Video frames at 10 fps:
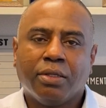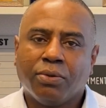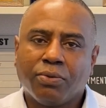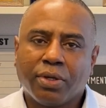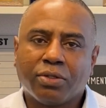
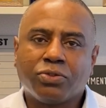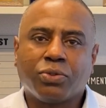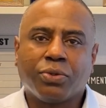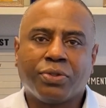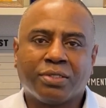the real
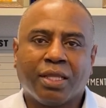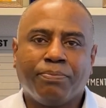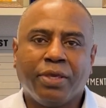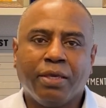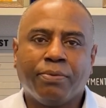truth is
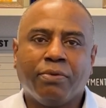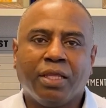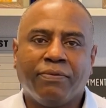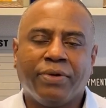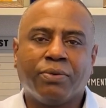that people
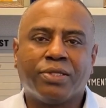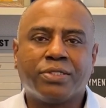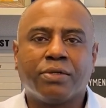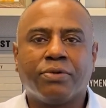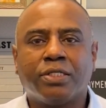living with
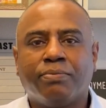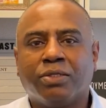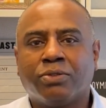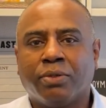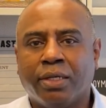serious
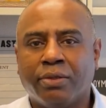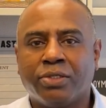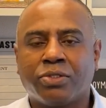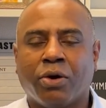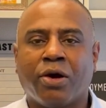mental
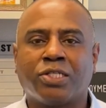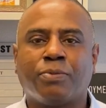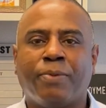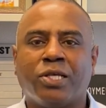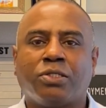illness are
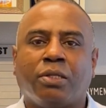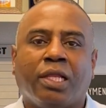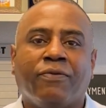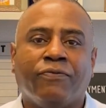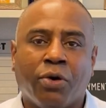
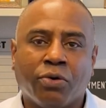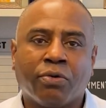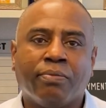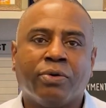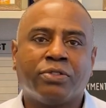especially
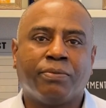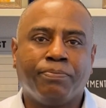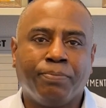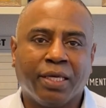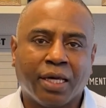vulnerable to
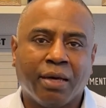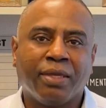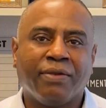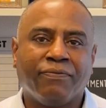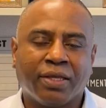
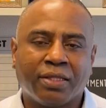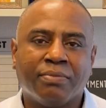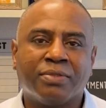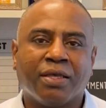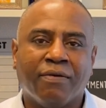becoming
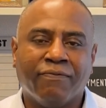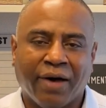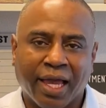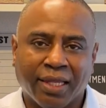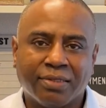victims of
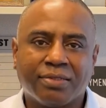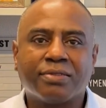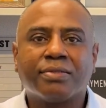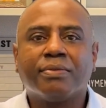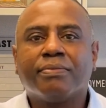
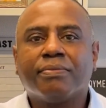violence.